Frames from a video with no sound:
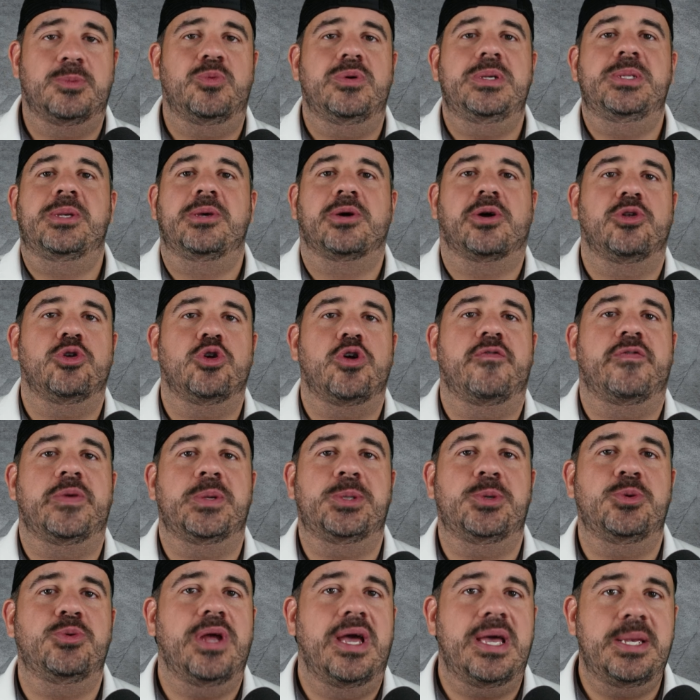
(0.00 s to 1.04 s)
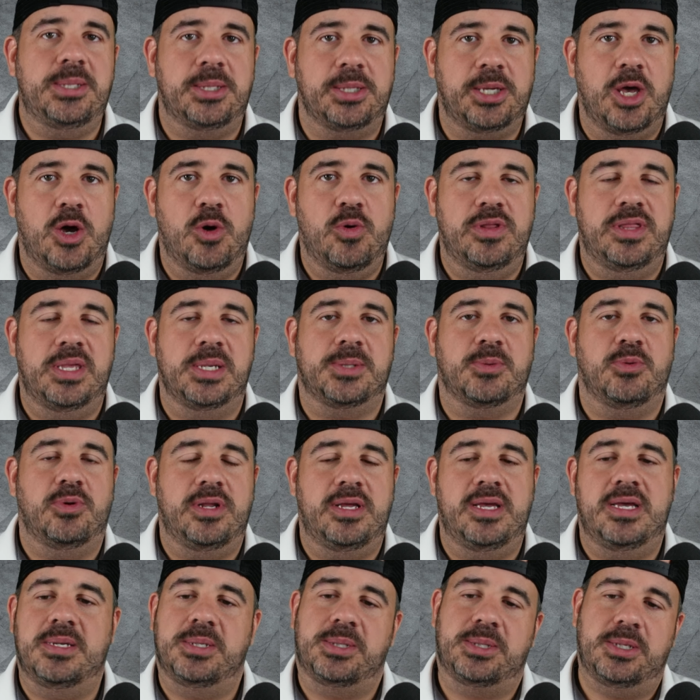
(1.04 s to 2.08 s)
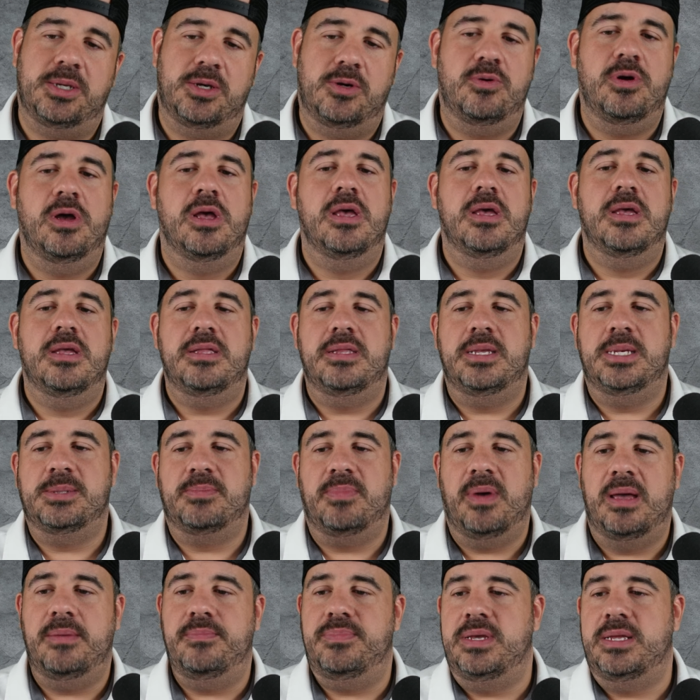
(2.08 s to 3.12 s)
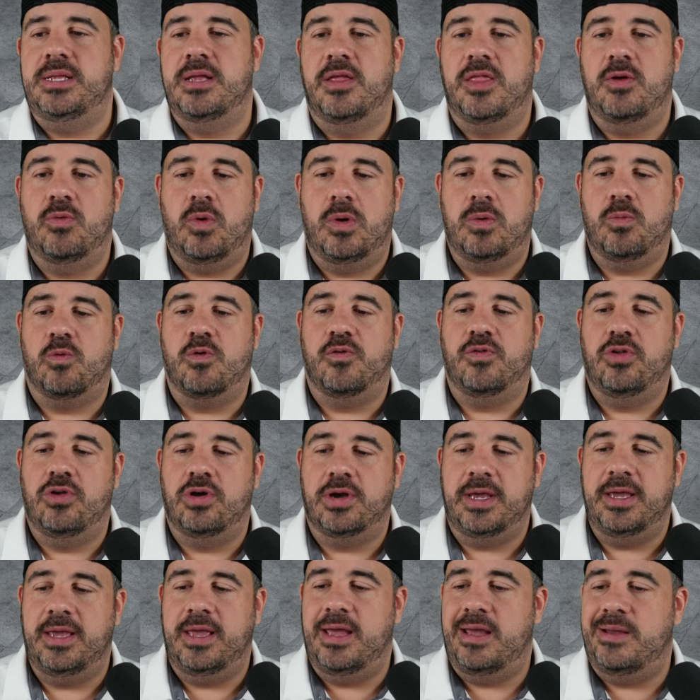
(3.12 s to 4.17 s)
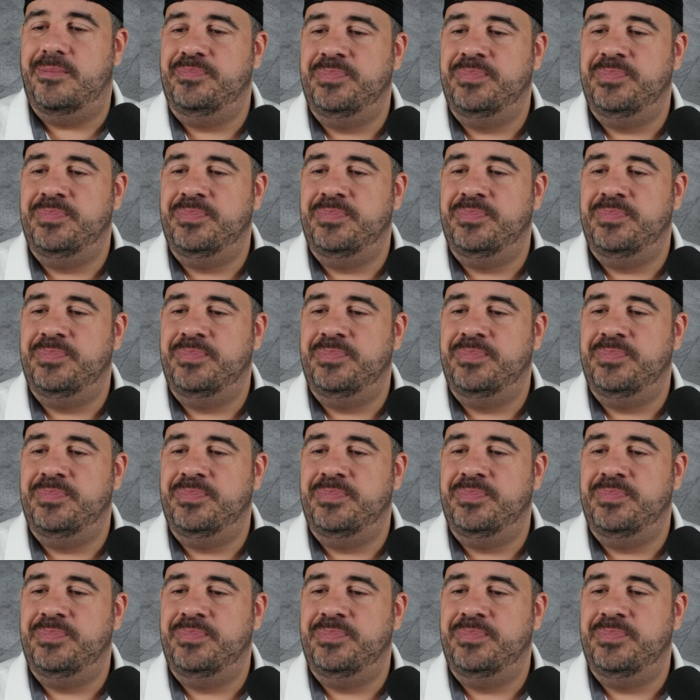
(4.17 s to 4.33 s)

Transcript: We took a Nervy 2 days ago when this one hit, so this might be another one worth looking at.